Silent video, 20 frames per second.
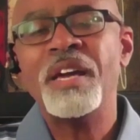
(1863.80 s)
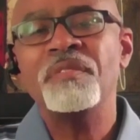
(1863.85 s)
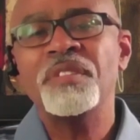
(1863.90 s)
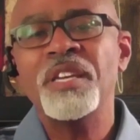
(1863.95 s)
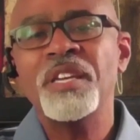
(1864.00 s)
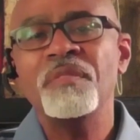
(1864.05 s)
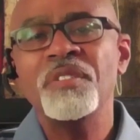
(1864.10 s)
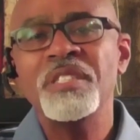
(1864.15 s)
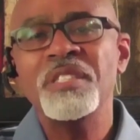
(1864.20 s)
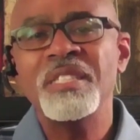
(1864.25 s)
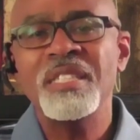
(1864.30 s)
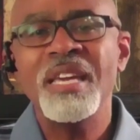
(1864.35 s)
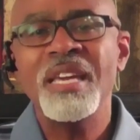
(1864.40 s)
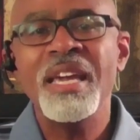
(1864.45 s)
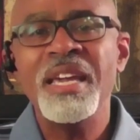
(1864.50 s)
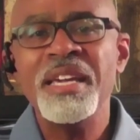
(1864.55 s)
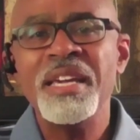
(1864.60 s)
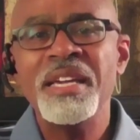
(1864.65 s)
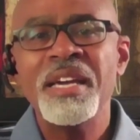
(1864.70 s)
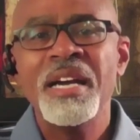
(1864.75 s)
given
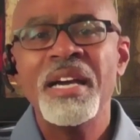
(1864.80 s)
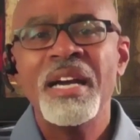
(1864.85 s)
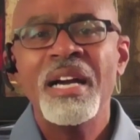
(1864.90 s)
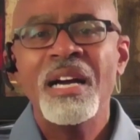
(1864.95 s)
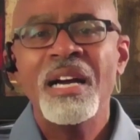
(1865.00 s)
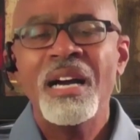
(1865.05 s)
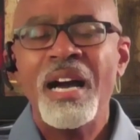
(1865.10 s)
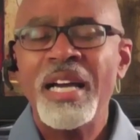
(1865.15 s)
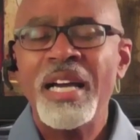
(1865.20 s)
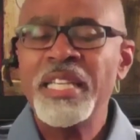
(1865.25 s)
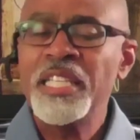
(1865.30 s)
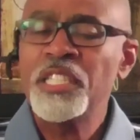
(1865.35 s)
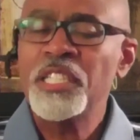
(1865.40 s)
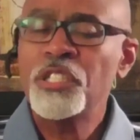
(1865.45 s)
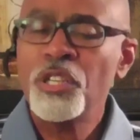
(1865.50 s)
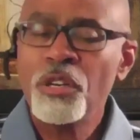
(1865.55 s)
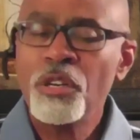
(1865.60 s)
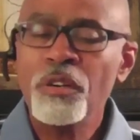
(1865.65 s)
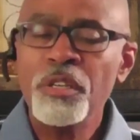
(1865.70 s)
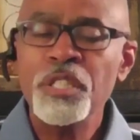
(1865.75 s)
today, I
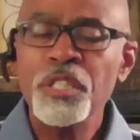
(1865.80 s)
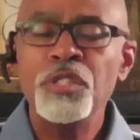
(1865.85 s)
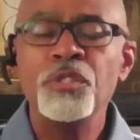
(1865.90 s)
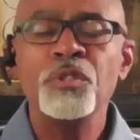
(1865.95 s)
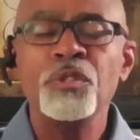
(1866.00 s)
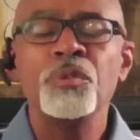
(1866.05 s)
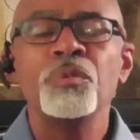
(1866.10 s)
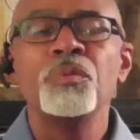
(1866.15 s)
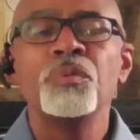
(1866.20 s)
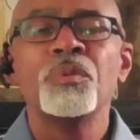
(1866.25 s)
encourage you,